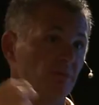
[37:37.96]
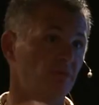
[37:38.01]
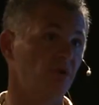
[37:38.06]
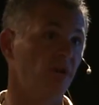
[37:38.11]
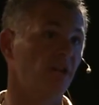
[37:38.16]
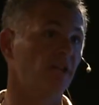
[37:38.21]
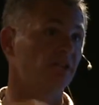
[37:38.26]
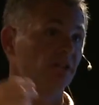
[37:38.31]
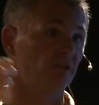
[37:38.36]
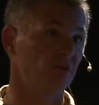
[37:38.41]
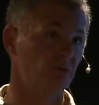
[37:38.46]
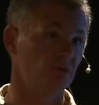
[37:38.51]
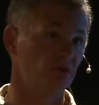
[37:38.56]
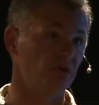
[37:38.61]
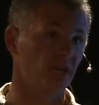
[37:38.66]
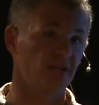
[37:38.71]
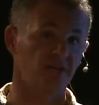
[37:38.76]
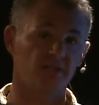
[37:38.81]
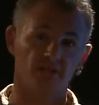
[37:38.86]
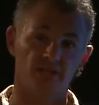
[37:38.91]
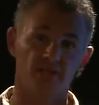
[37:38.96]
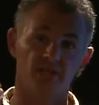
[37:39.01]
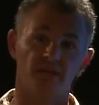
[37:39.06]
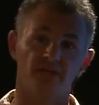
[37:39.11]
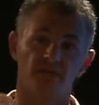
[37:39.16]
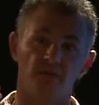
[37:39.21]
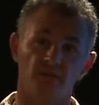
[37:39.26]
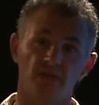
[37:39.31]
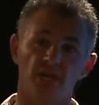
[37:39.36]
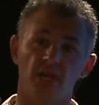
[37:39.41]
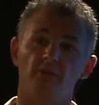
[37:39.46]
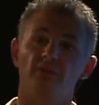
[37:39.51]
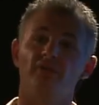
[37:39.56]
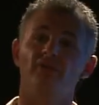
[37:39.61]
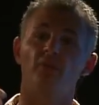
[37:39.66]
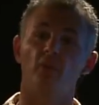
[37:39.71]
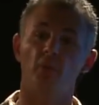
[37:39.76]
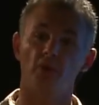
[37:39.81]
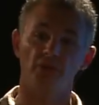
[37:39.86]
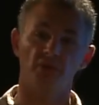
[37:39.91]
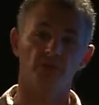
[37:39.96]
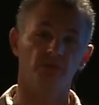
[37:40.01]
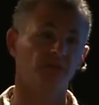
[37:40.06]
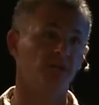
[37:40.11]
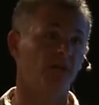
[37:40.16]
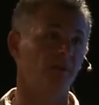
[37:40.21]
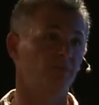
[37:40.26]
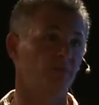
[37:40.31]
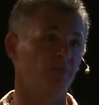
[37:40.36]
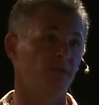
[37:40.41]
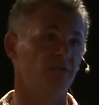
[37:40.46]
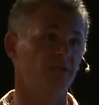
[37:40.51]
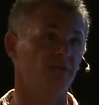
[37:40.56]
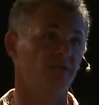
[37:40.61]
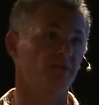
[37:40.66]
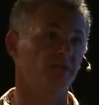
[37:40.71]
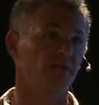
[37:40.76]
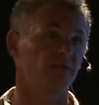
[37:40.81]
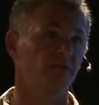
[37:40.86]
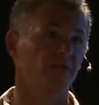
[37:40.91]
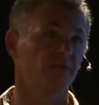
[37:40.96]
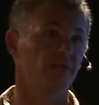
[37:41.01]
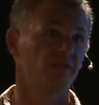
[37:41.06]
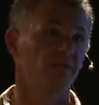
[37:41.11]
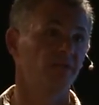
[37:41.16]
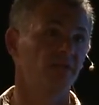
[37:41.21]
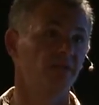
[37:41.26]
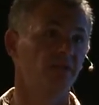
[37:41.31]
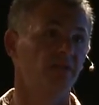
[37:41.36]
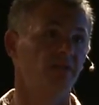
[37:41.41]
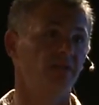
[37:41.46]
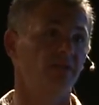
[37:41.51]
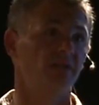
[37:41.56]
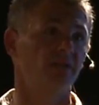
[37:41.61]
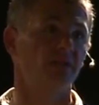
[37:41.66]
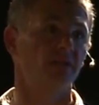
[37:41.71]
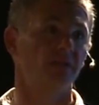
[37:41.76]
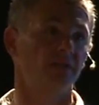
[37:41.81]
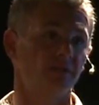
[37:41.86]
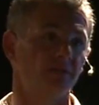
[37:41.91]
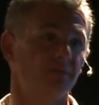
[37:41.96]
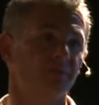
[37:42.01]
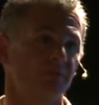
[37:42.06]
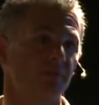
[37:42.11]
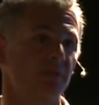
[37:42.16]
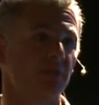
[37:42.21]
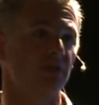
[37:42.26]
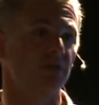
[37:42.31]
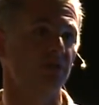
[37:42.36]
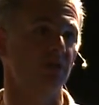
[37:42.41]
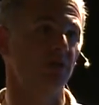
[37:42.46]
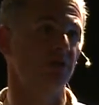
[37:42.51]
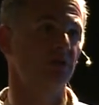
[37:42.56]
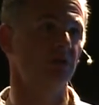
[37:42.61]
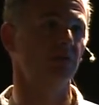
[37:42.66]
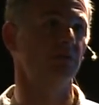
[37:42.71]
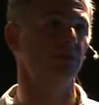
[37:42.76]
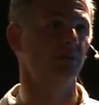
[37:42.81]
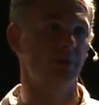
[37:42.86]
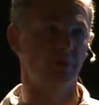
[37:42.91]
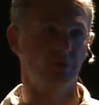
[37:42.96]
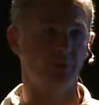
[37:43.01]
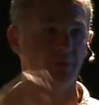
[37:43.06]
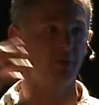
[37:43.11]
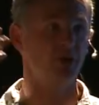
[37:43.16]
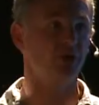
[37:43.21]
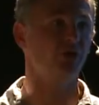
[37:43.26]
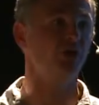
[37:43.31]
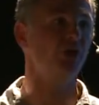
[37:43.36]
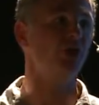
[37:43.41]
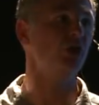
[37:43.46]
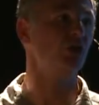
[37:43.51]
keep track to do checks to see if they're there before doing the operations. So we would build